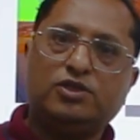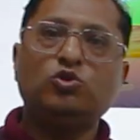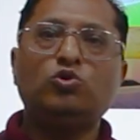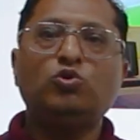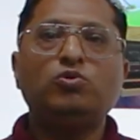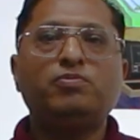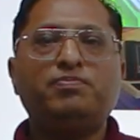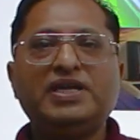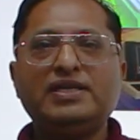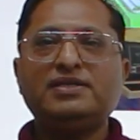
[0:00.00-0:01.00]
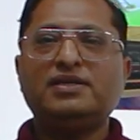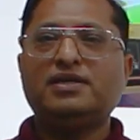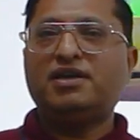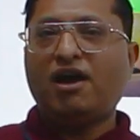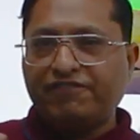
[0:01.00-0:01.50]
to build
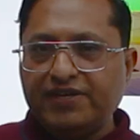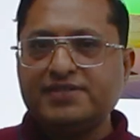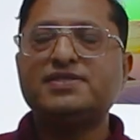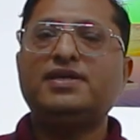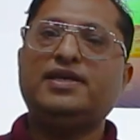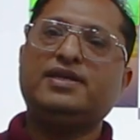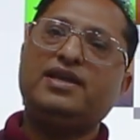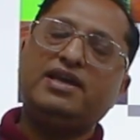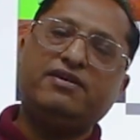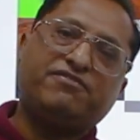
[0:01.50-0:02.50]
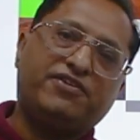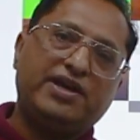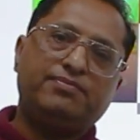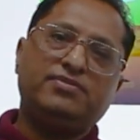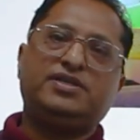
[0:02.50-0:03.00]
graphics in
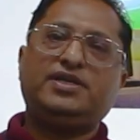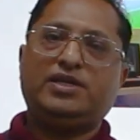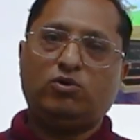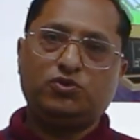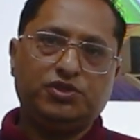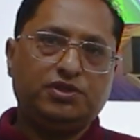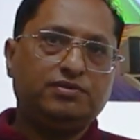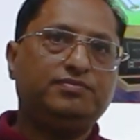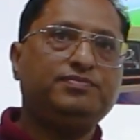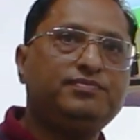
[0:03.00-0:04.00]
A-frame technology.